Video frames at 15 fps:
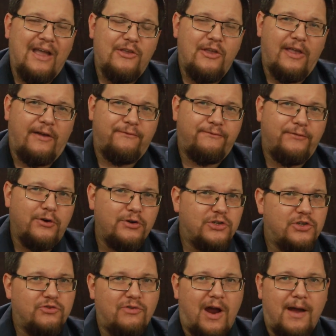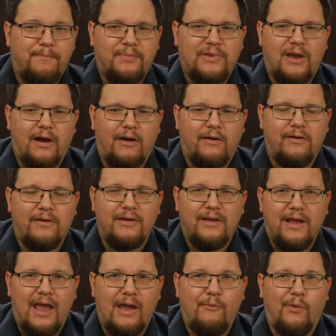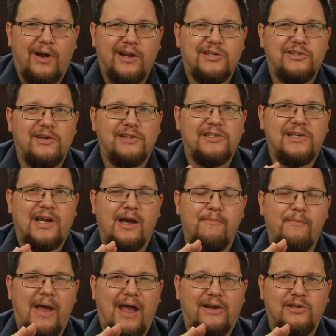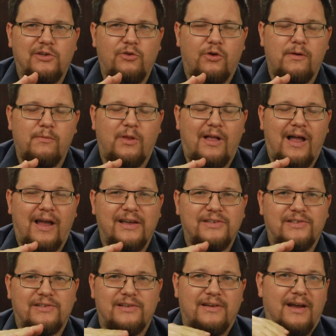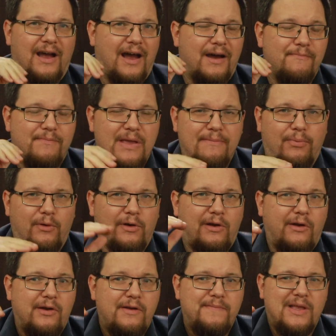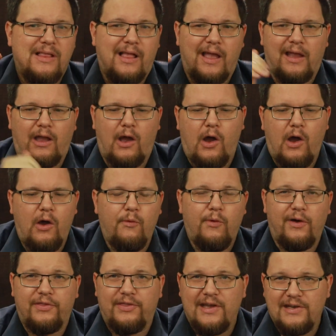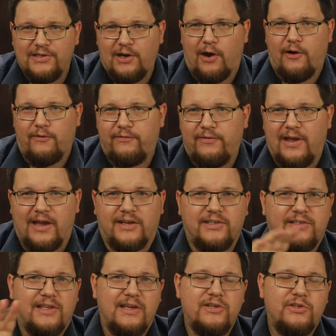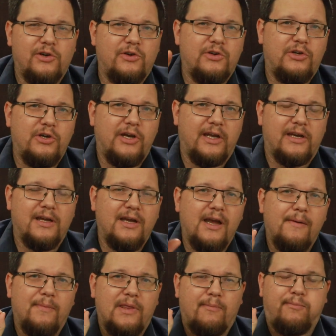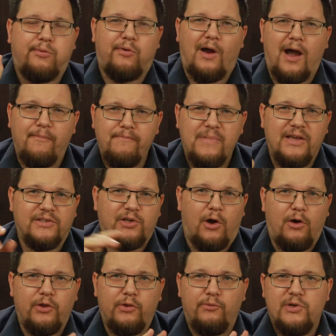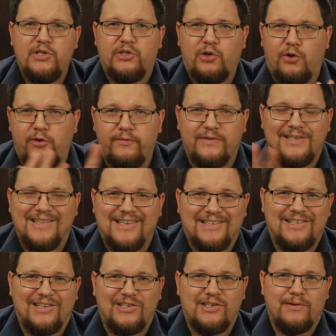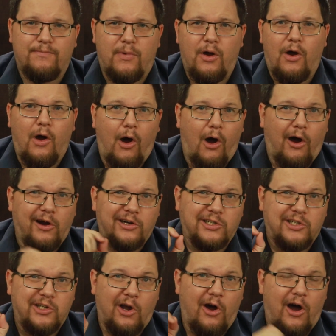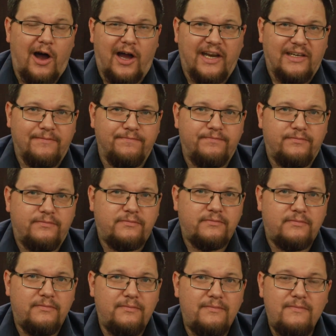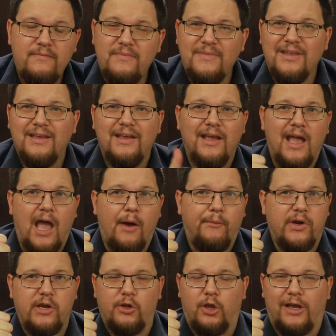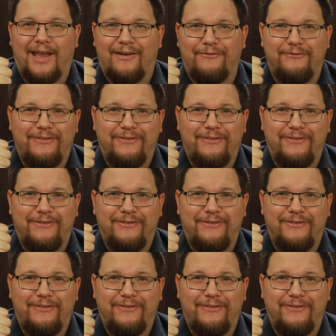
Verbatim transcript: yeah, first drop there, and when it starts to come back to normalize, um, people are going to be like, oh, well, things are fixed, things are good. But the problem is all the reserves in the system are gone. And when you look at